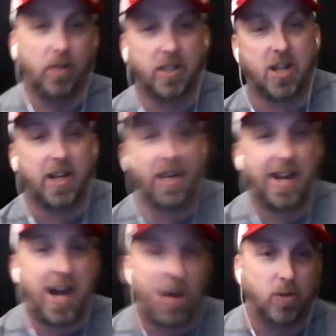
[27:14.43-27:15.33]
stuck in the
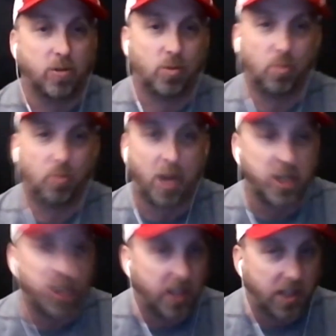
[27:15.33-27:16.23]
house
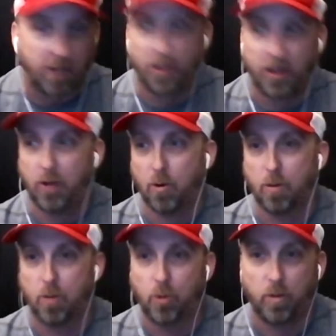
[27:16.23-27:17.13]
watching TV or a
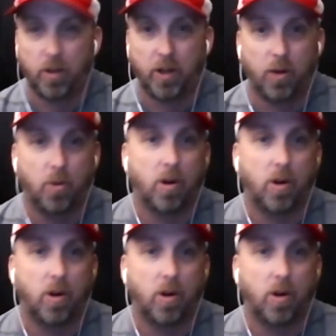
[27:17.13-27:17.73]
movie or